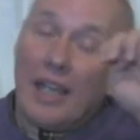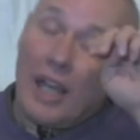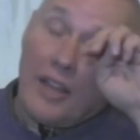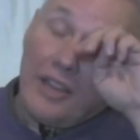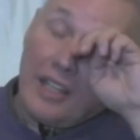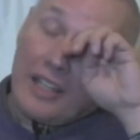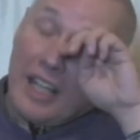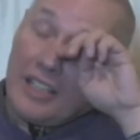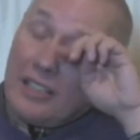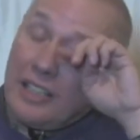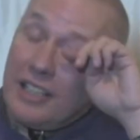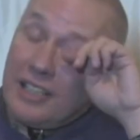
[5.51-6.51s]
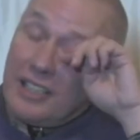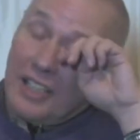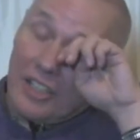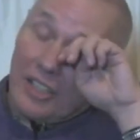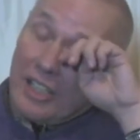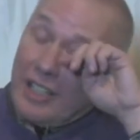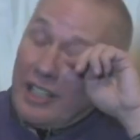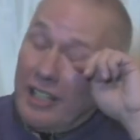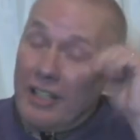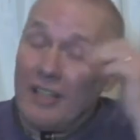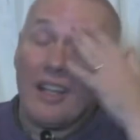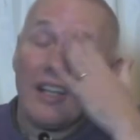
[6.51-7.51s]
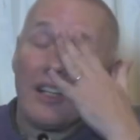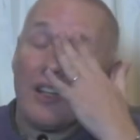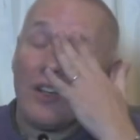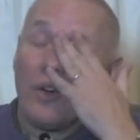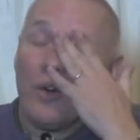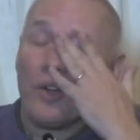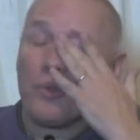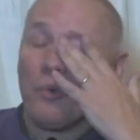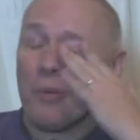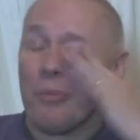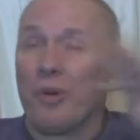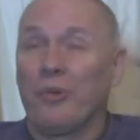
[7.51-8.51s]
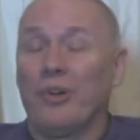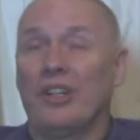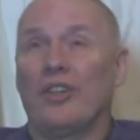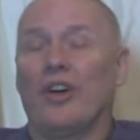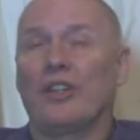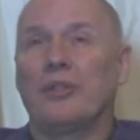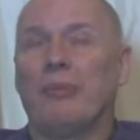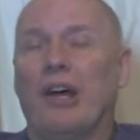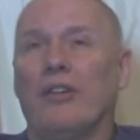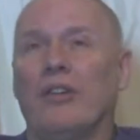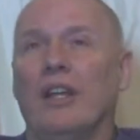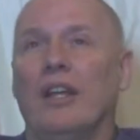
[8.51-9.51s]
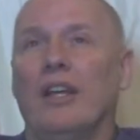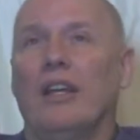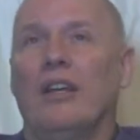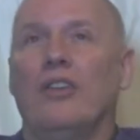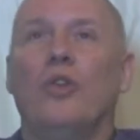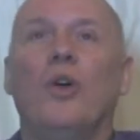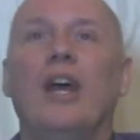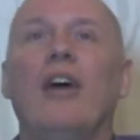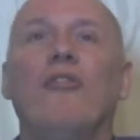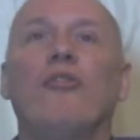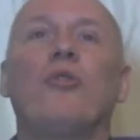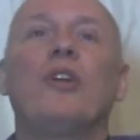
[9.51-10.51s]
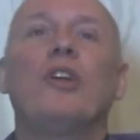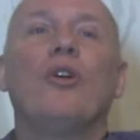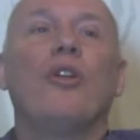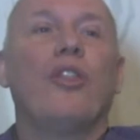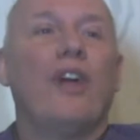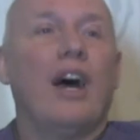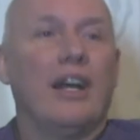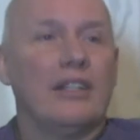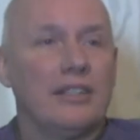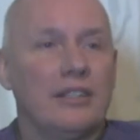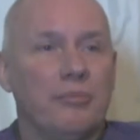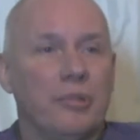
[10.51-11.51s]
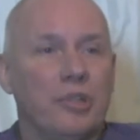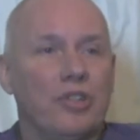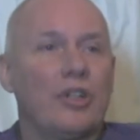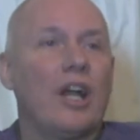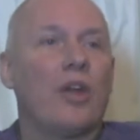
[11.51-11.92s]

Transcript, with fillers: I think that's the distinction in the Course workbook where it talks about you have real thoughts, but you're not